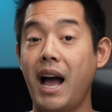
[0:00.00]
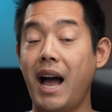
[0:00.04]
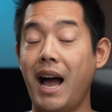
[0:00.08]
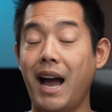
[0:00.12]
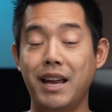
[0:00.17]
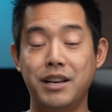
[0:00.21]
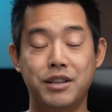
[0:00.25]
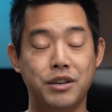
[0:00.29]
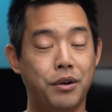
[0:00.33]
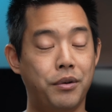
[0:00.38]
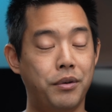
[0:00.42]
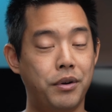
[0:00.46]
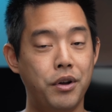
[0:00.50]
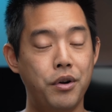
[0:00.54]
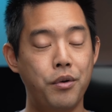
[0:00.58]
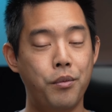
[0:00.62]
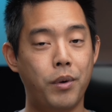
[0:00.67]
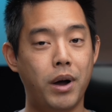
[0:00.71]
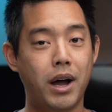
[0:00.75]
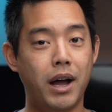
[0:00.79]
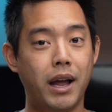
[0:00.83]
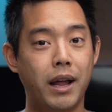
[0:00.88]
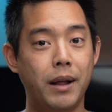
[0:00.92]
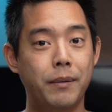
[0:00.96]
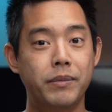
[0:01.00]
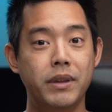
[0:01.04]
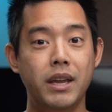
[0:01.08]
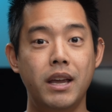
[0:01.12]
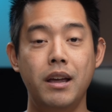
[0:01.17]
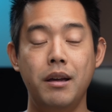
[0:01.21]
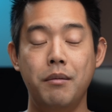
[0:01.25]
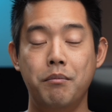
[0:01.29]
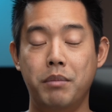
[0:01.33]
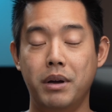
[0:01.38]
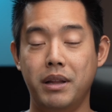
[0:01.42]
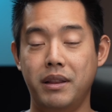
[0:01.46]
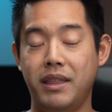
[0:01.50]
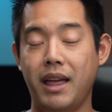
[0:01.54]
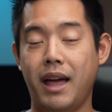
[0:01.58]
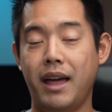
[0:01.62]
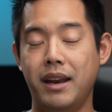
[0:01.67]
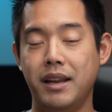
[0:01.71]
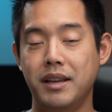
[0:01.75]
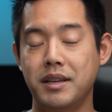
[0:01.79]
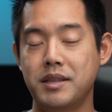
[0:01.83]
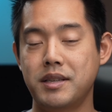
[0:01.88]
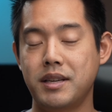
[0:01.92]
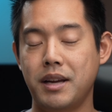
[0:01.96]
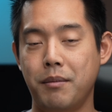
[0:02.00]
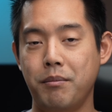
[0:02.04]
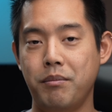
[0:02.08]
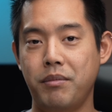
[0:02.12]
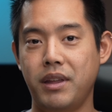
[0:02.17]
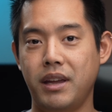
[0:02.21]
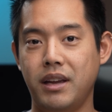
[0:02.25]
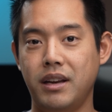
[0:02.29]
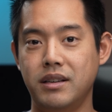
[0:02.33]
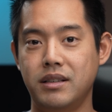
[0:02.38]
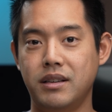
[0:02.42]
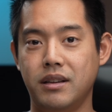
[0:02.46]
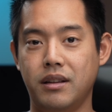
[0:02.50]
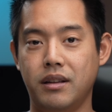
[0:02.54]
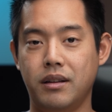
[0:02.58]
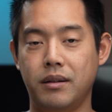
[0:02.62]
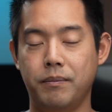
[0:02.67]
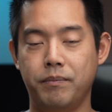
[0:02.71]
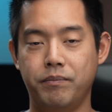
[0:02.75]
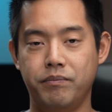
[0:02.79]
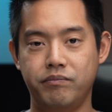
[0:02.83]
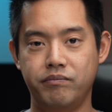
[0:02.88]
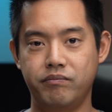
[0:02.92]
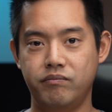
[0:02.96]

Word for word: I don't know why, but that is something to